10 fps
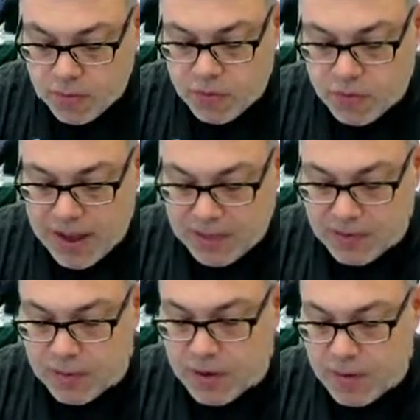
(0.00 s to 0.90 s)

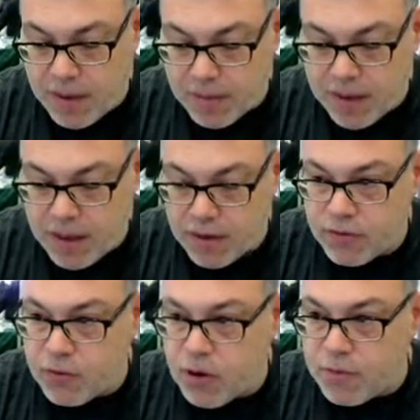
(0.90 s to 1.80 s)
Stormtrooper, wow, that's a pretty
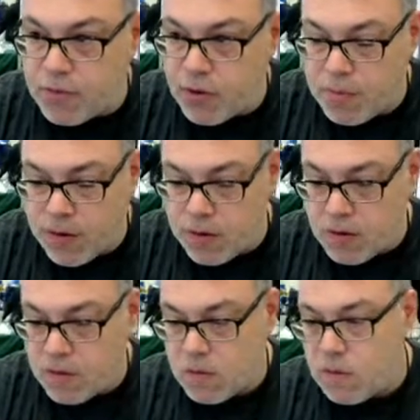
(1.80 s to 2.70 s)
bad guy.
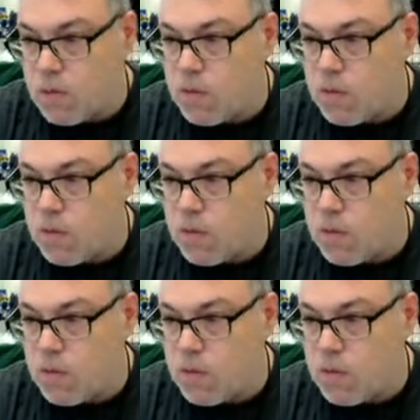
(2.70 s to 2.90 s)
Stormtrooper.